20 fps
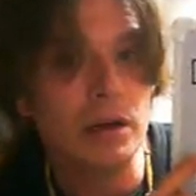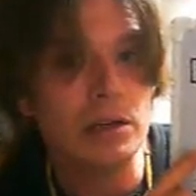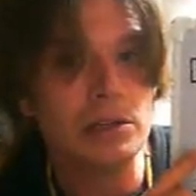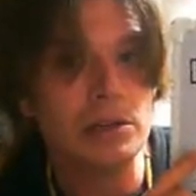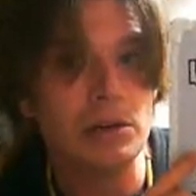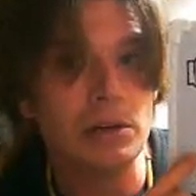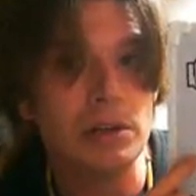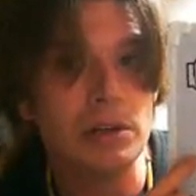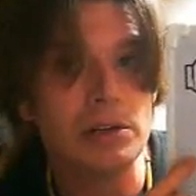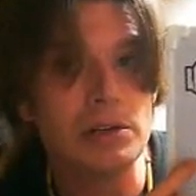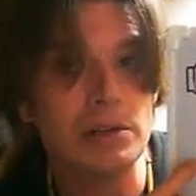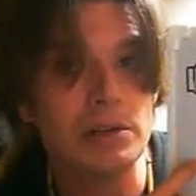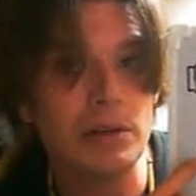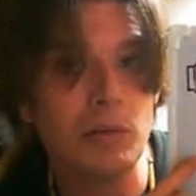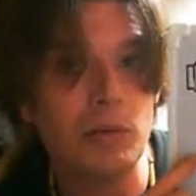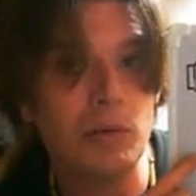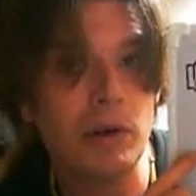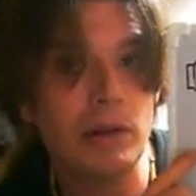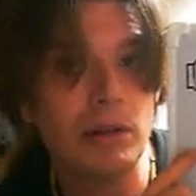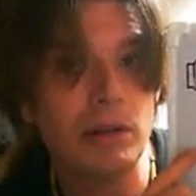So this, the
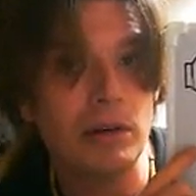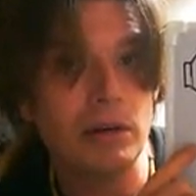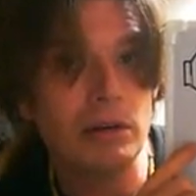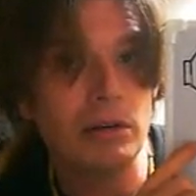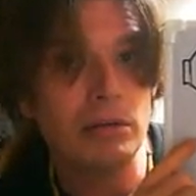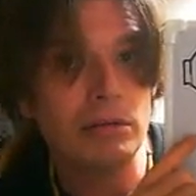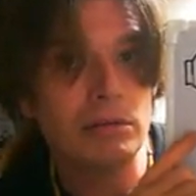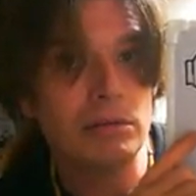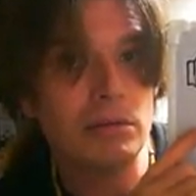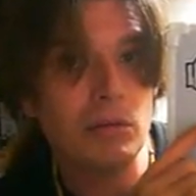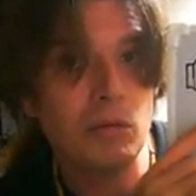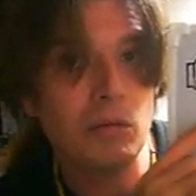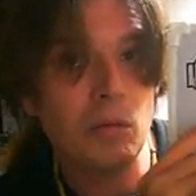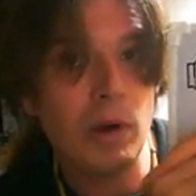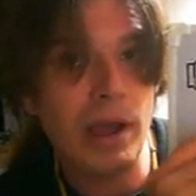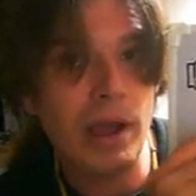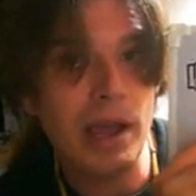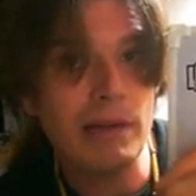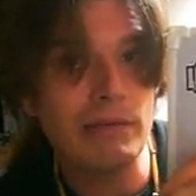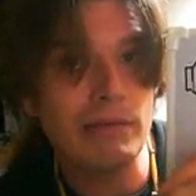the
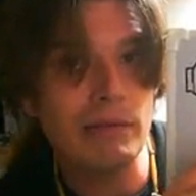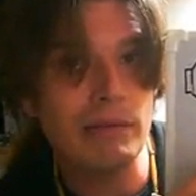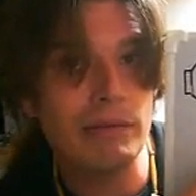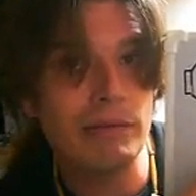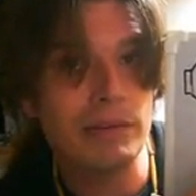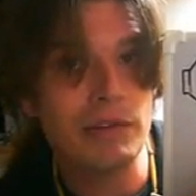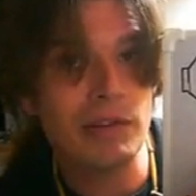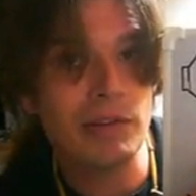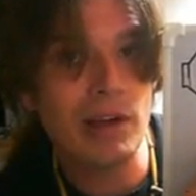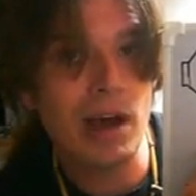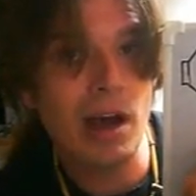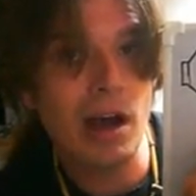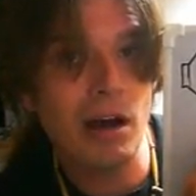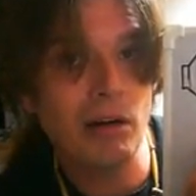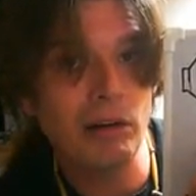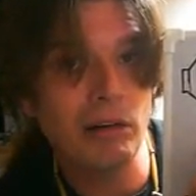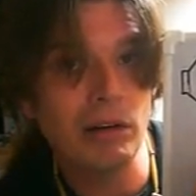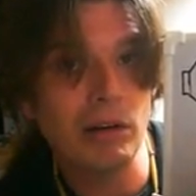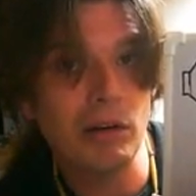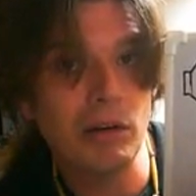wave of
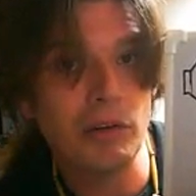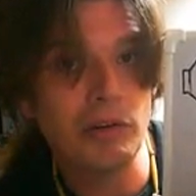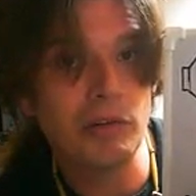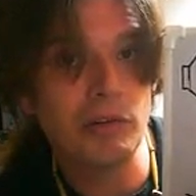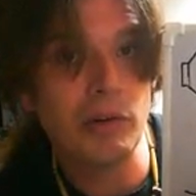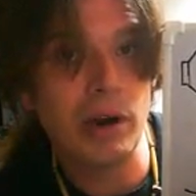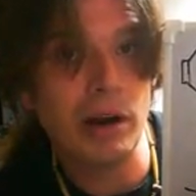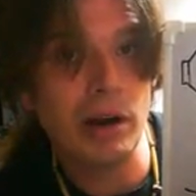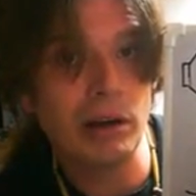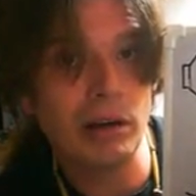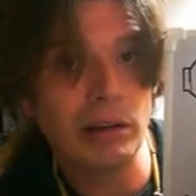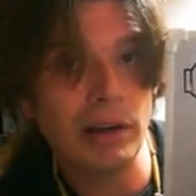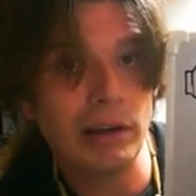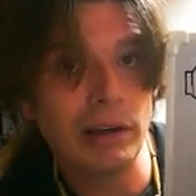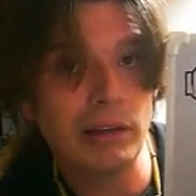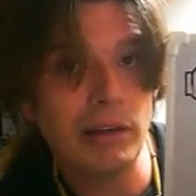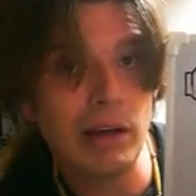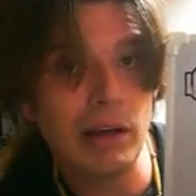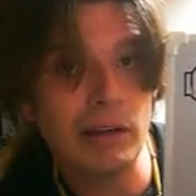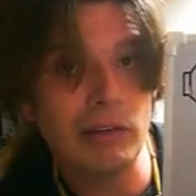sound goes through air
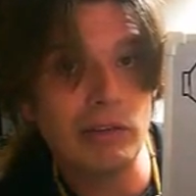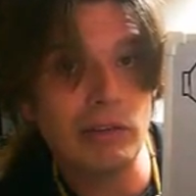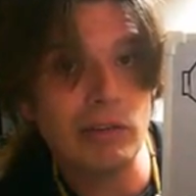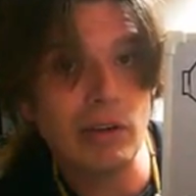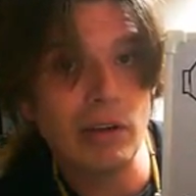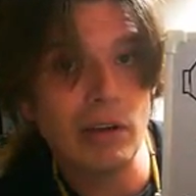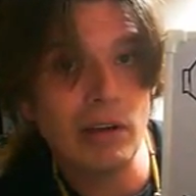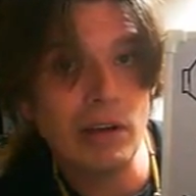like this.